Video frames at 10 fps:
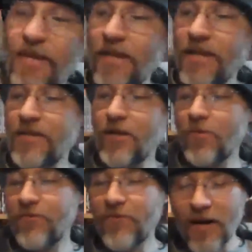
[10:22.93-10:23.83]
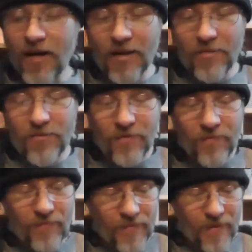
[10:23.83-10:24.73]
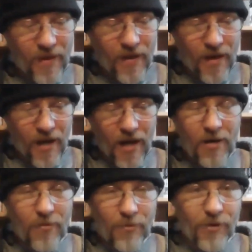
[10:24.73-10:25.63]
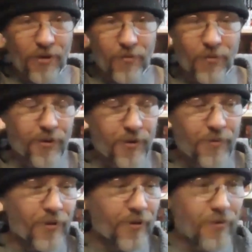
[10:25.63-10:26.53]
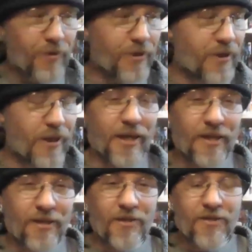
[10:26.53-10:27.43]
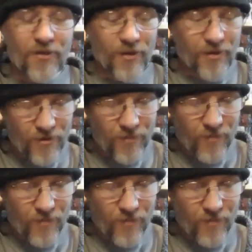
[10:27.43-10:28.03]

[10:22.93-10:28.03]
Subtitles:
and that's number 5. I really, really, really, really like this series.